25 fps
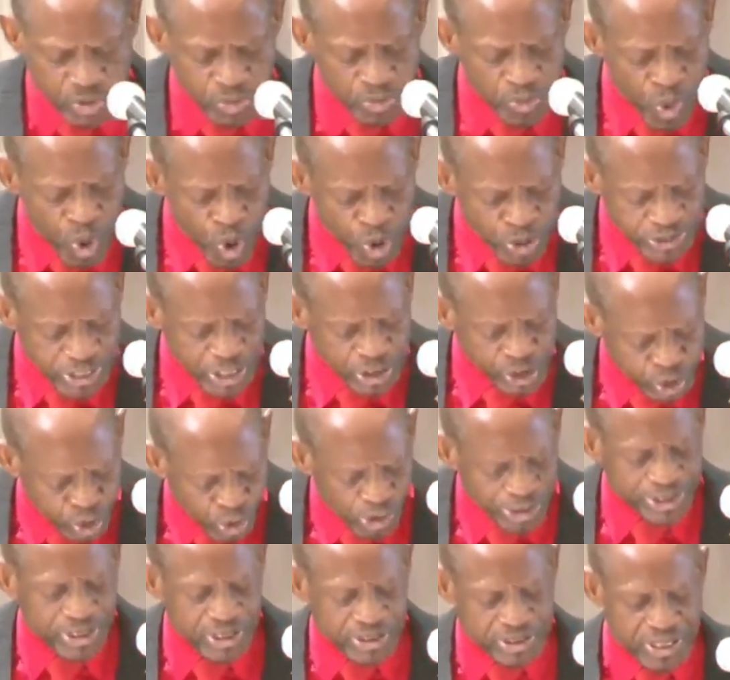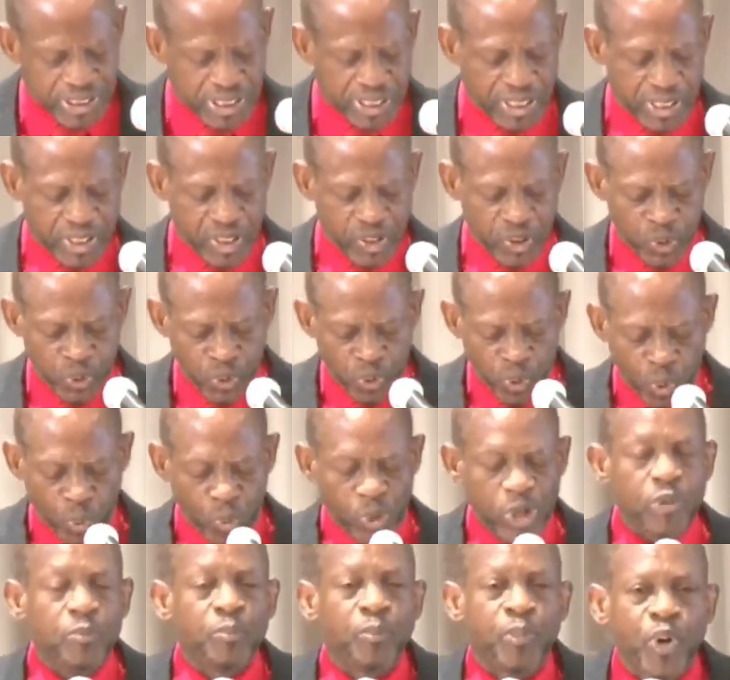most assuredly
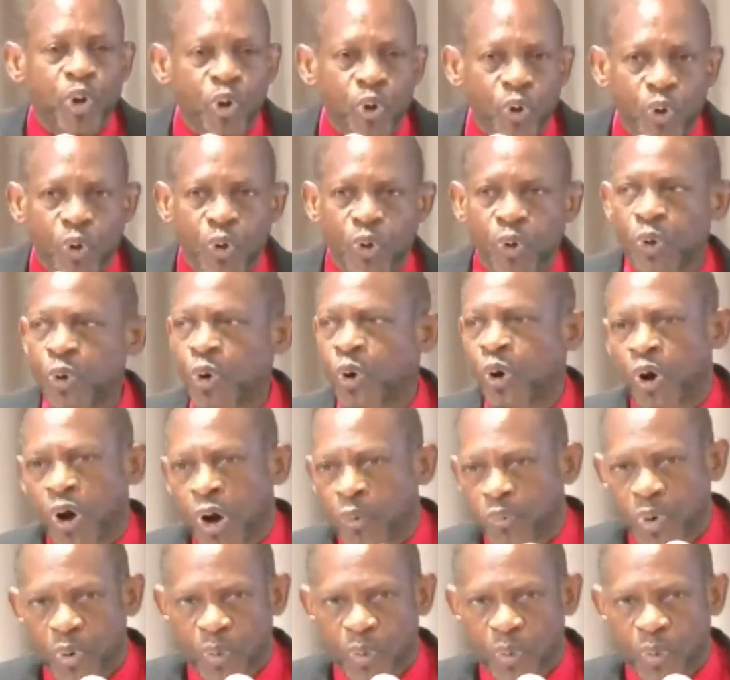will blow our